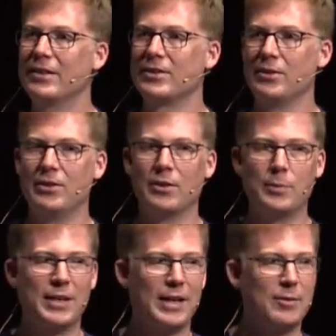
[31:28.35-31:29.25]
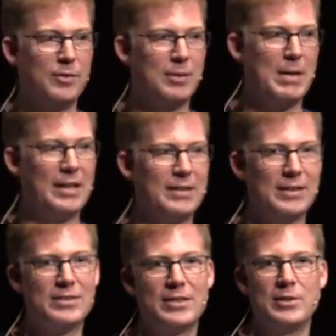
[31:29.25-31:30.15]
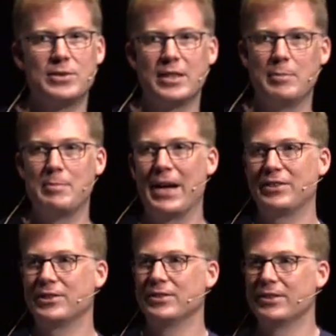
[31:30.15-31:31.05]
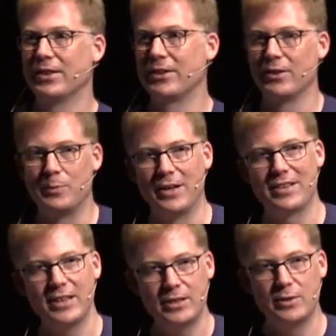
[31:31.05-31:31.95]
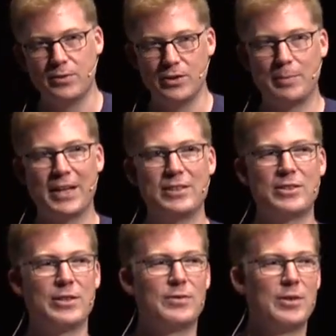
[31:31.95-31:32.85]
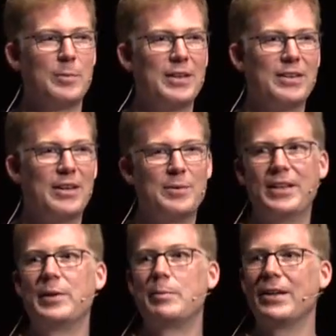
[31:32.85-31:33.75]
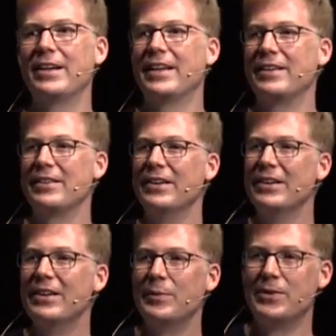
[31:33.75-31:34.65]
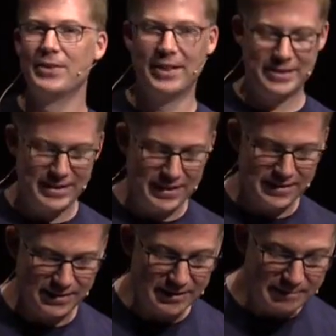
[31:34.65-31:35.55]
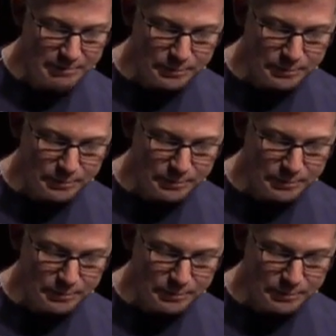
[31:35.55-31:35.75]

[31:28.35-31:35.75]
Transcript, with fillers: So we have a mailing list and you send me patches and I go, why thank you for your patch to the firmware, I will now apply that, would you like to test it?